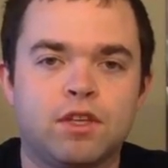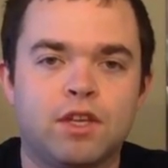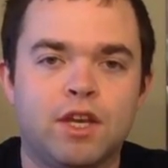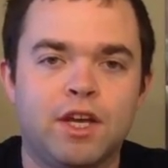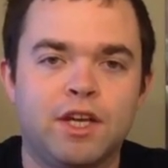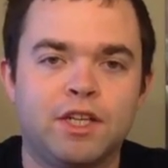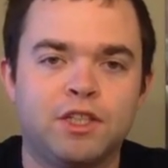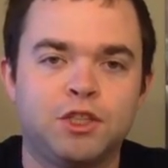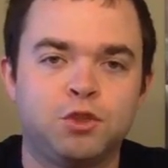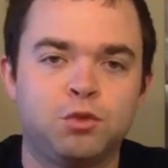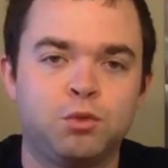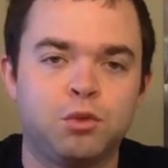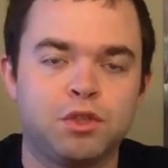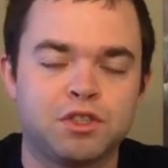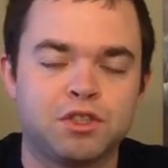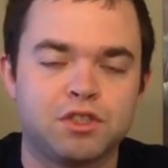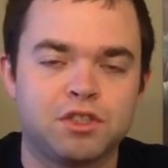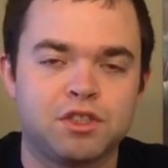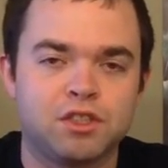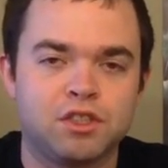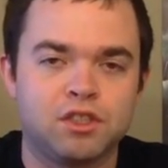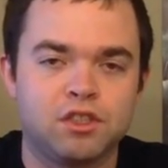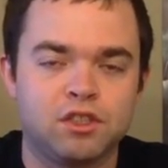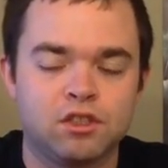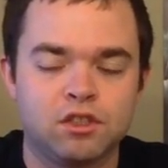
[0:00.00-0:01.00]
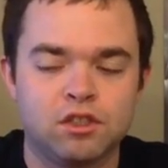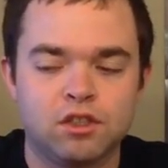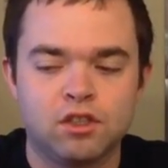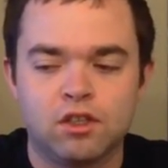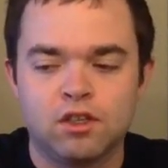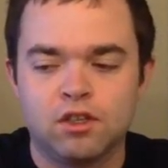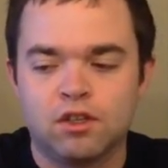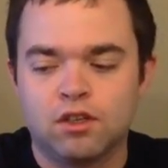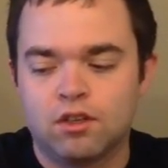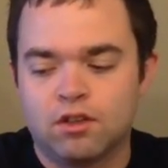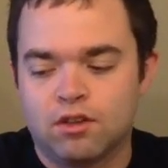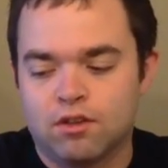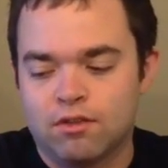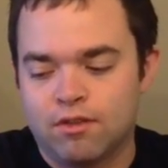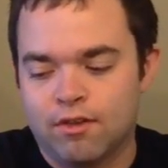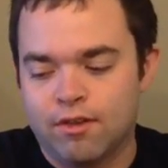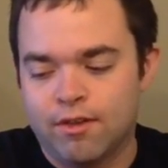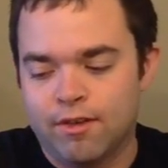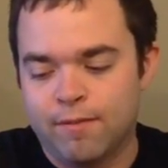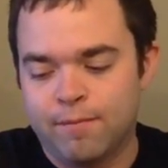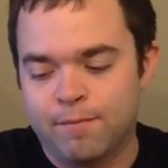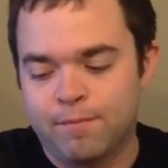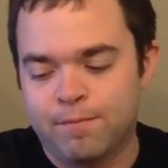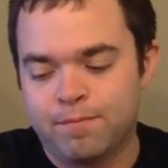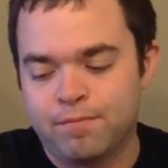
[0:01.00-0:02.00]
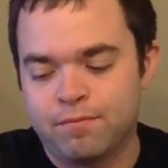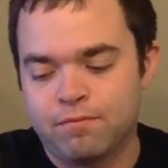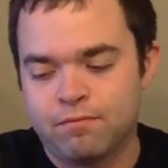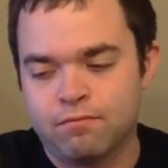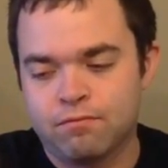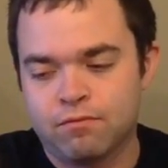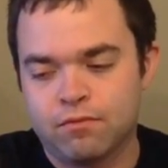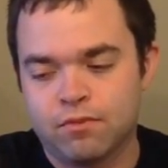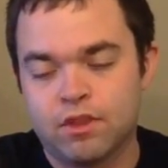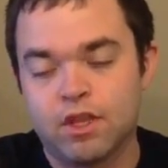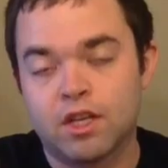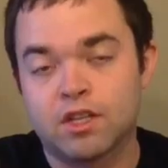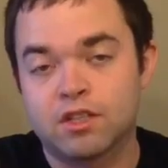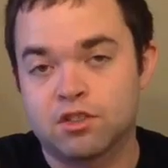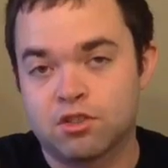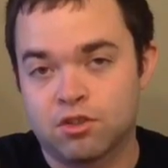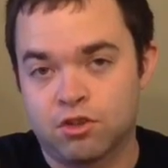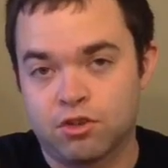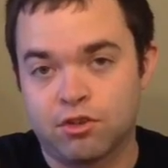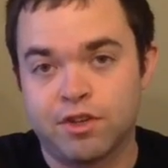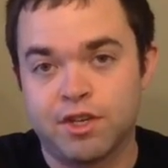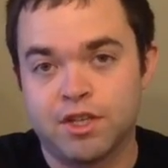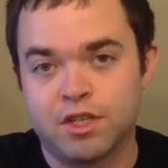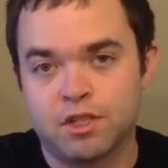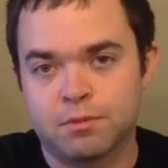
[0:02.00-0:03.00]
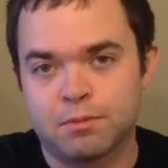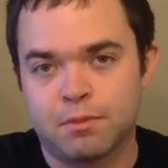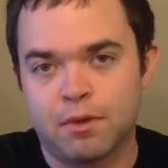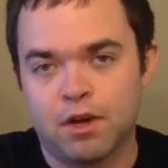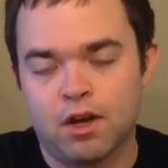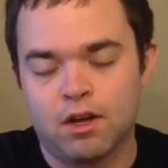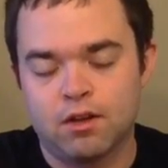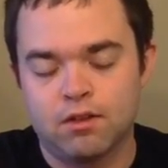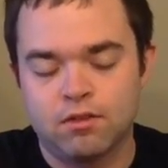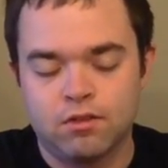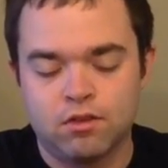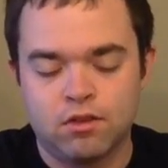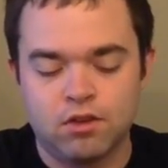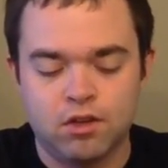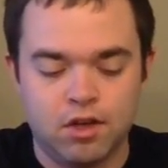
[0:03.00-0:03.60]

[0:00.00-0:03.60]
aged whiskey. That's the green spot,